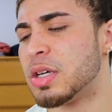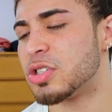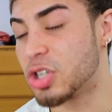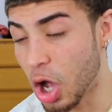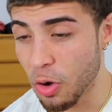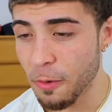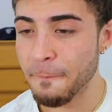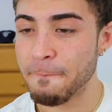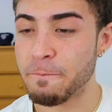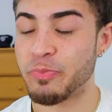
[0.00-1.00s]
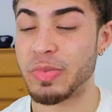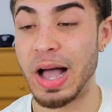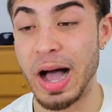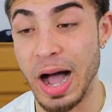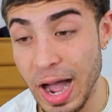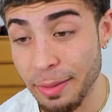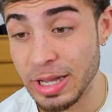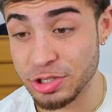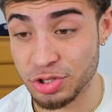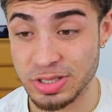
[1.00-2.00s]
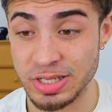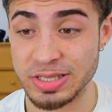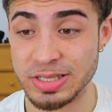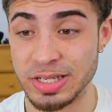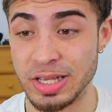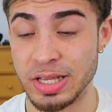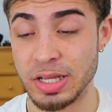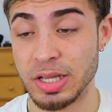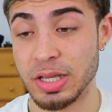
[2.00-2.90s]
So I'm interested in seeing